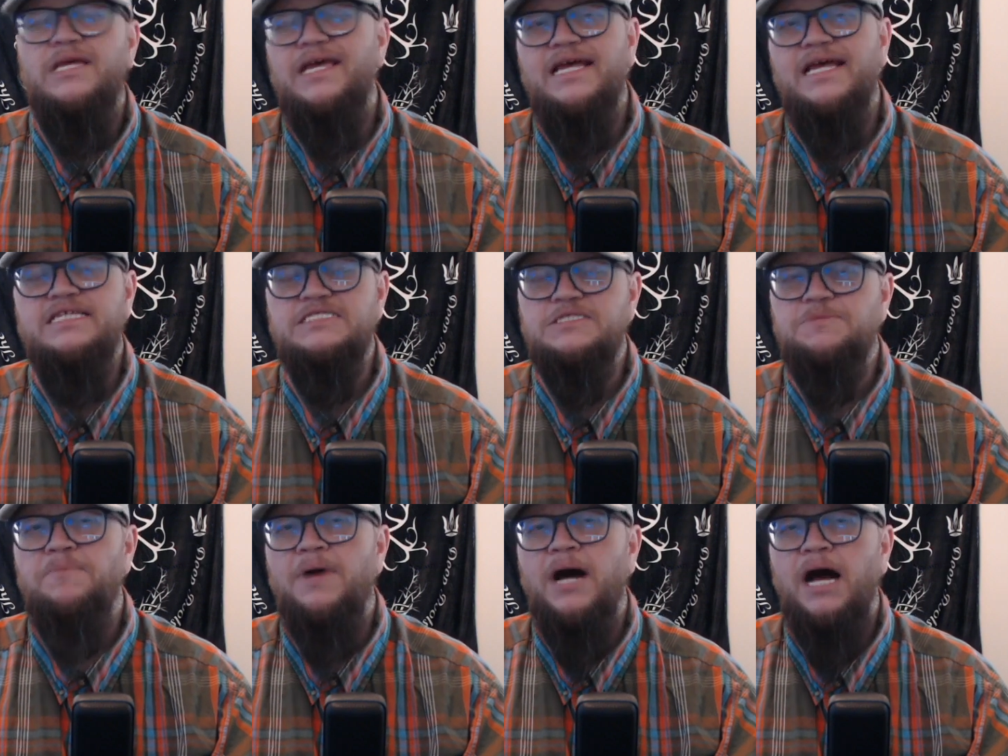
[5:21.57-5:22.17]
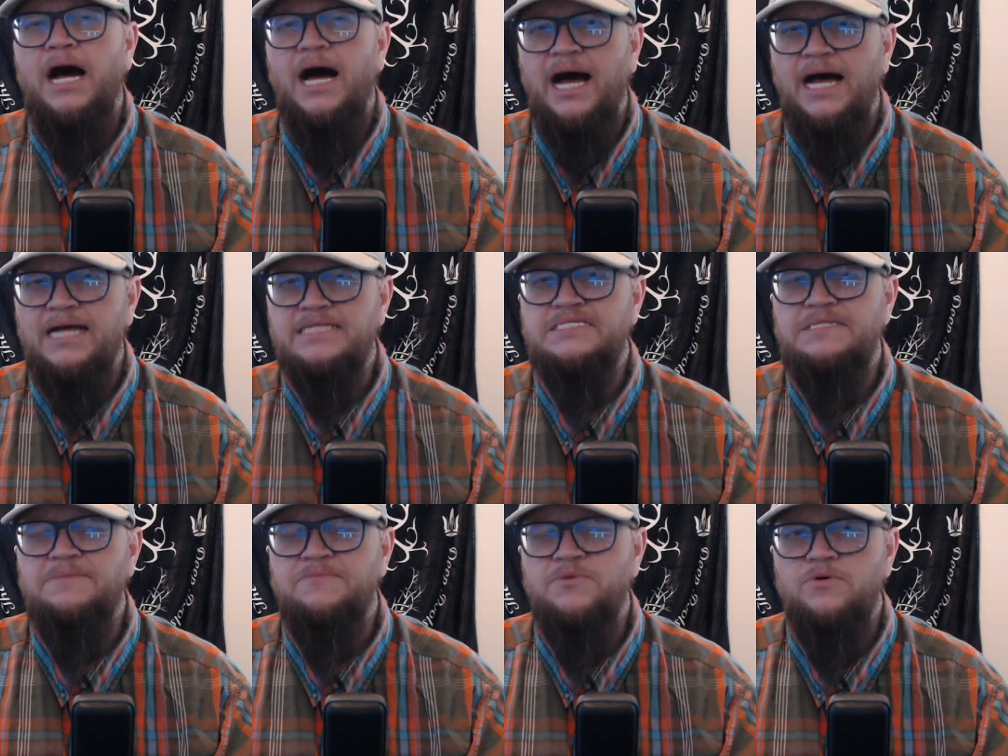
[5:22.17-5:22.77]
It's
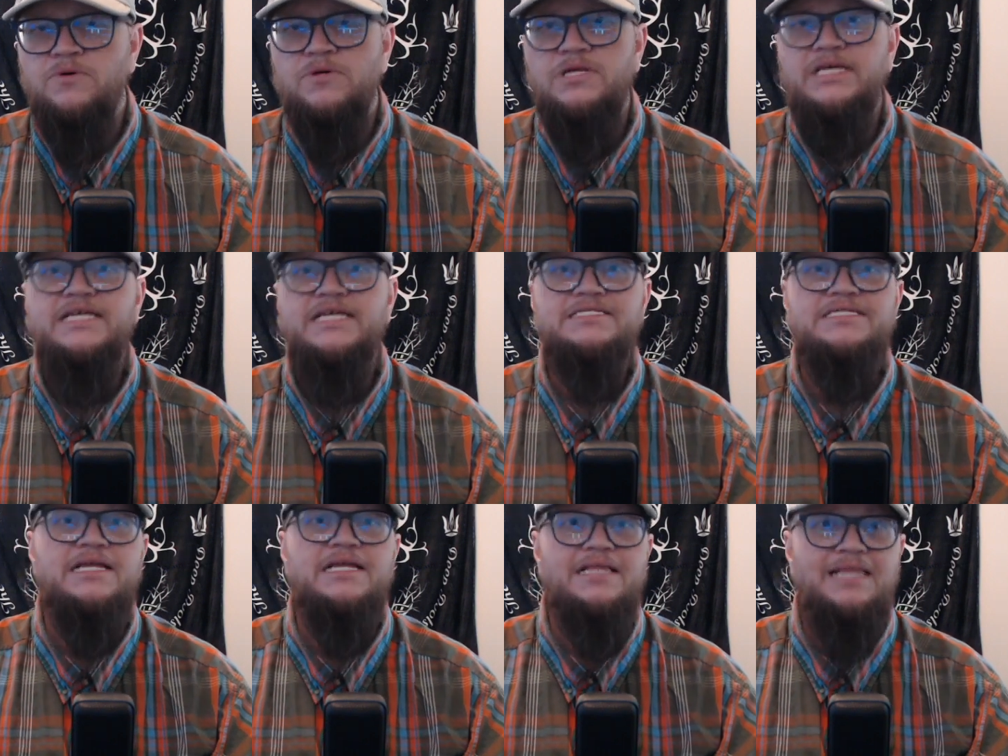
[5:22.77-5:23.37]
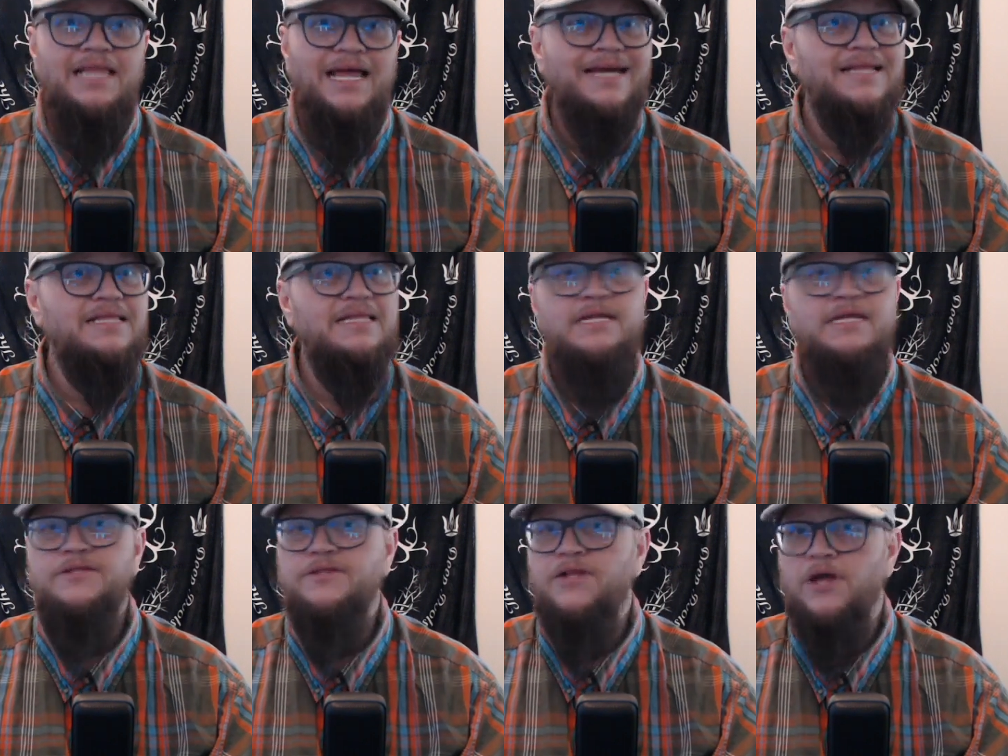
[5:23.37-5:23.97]
possible. Is it
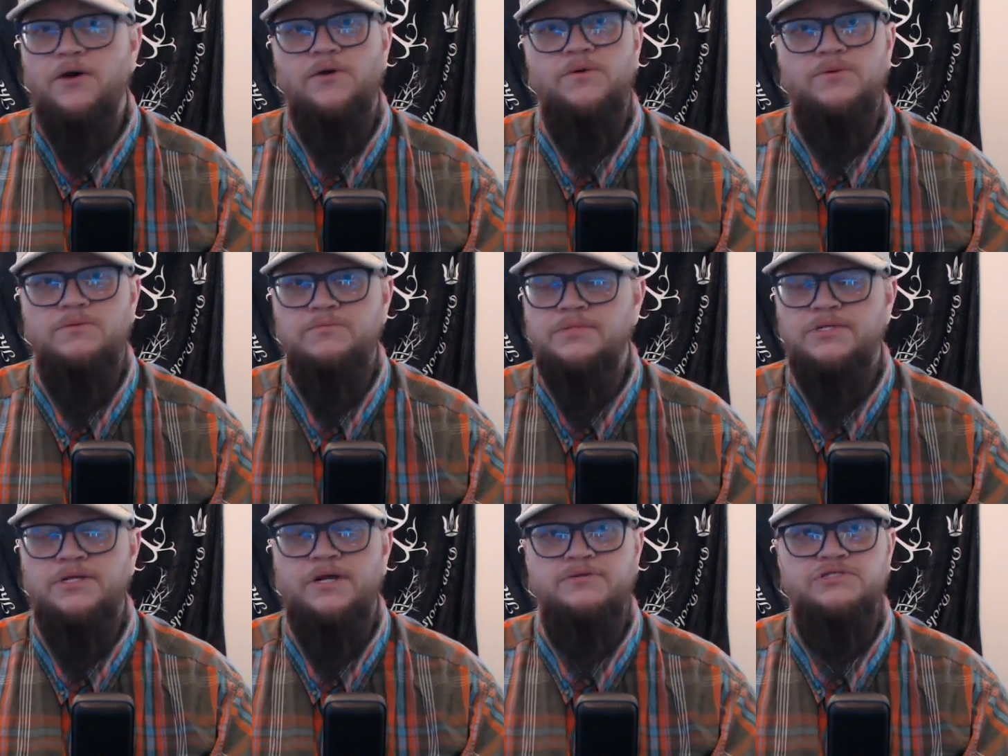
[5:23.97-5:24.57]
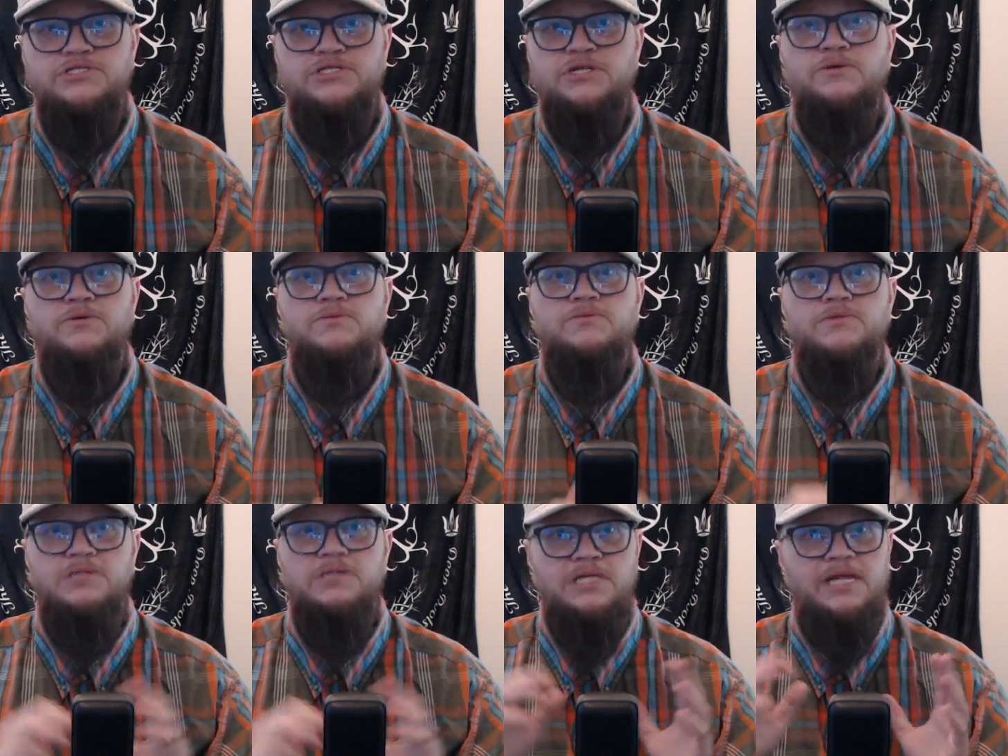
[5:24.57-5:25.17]
likely? No. No.
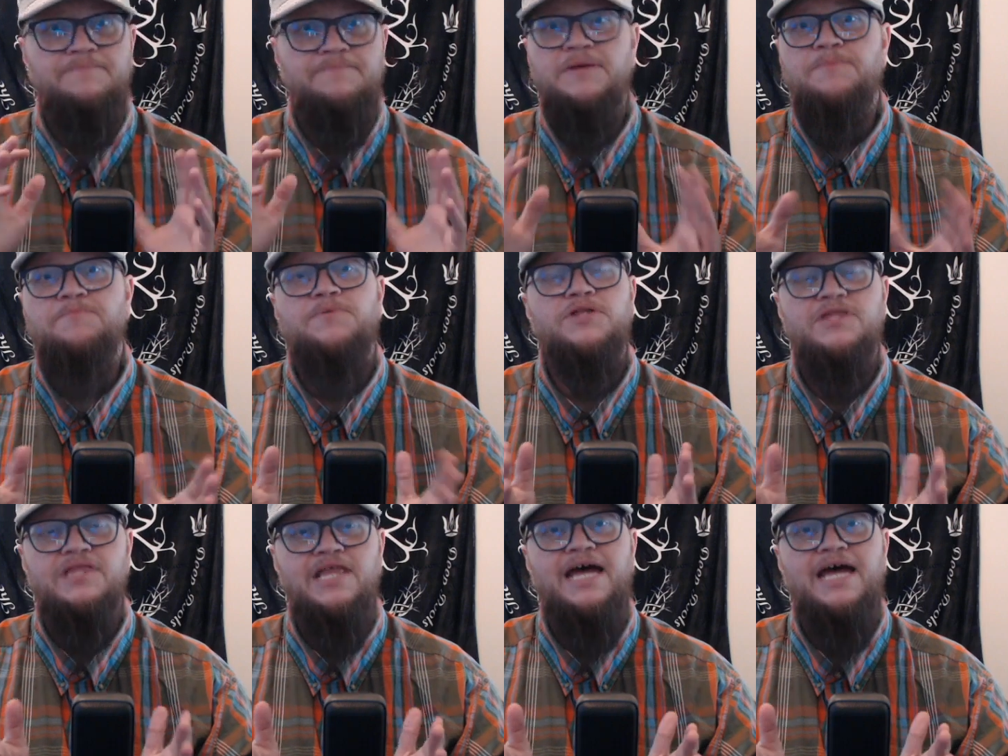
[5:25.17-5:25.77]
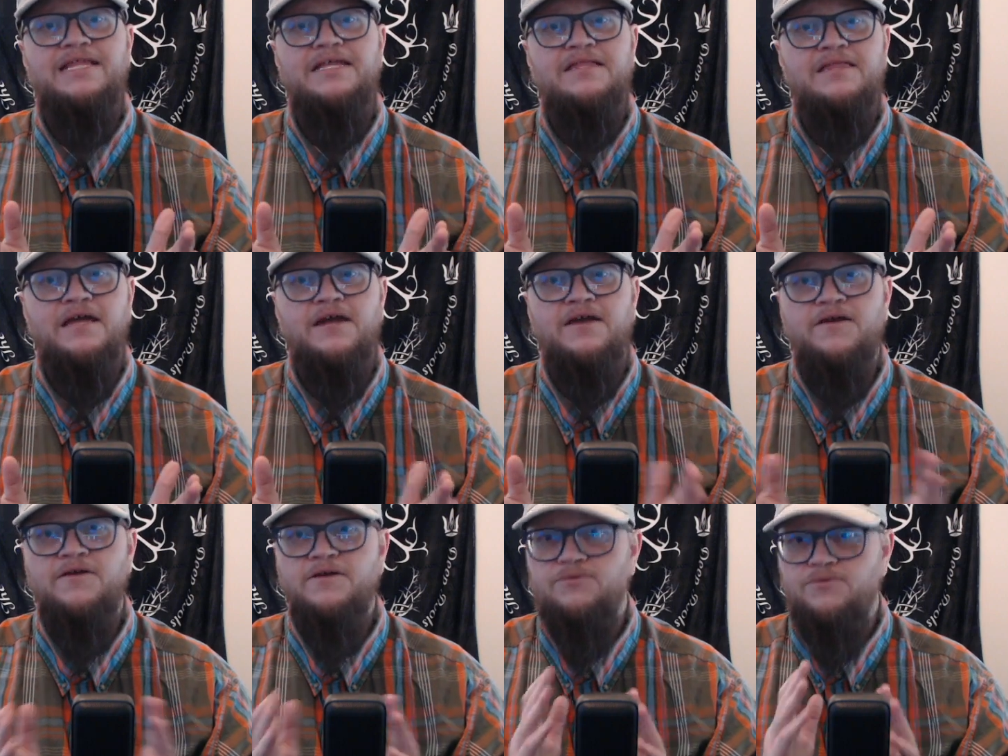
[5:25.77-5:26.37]
So let me put that in
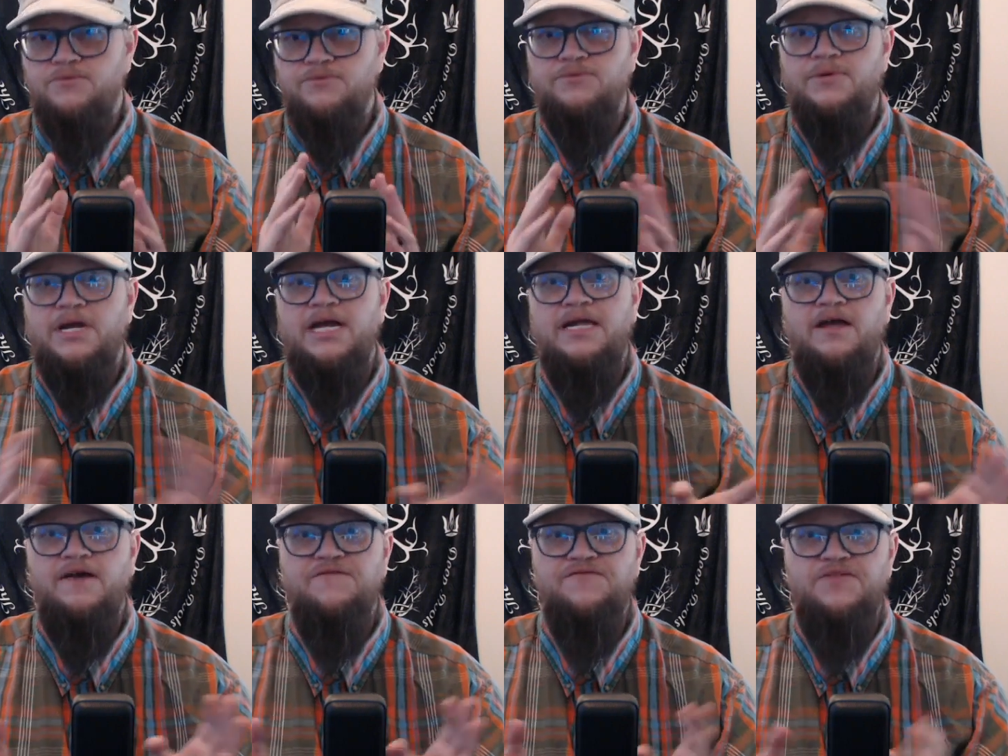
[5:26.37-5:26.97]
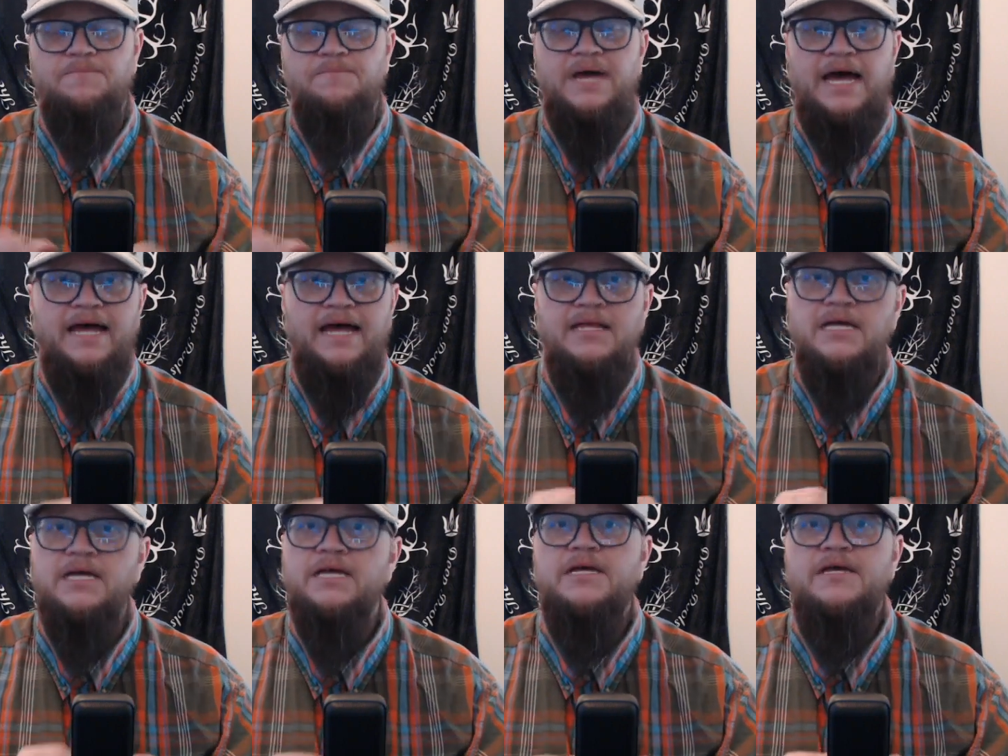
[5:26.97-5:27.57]
there right off the bat.